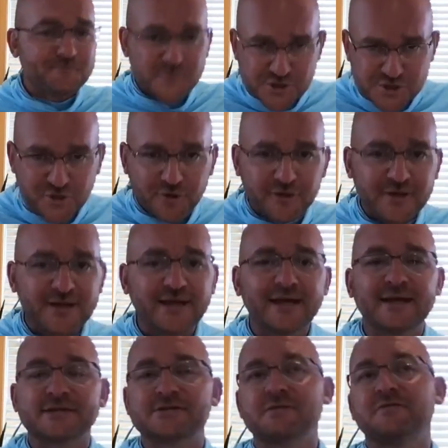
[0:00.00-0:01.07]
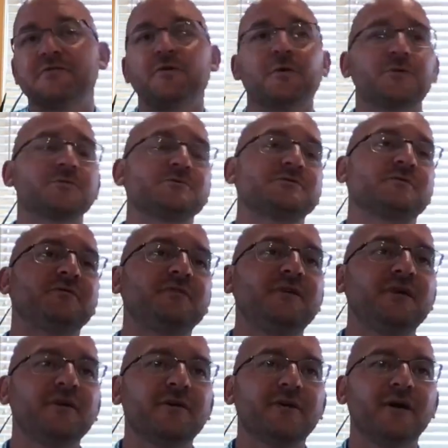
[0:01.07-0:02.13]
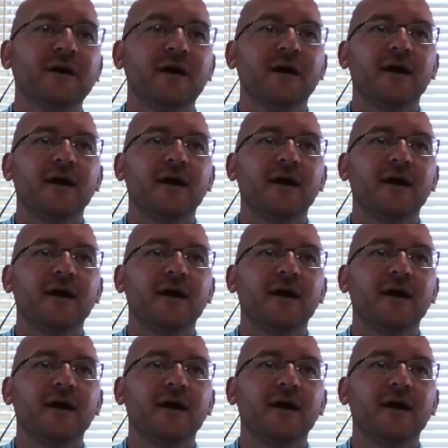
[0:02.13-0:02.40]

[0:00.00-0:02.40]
Sure, you can get some photos of deer,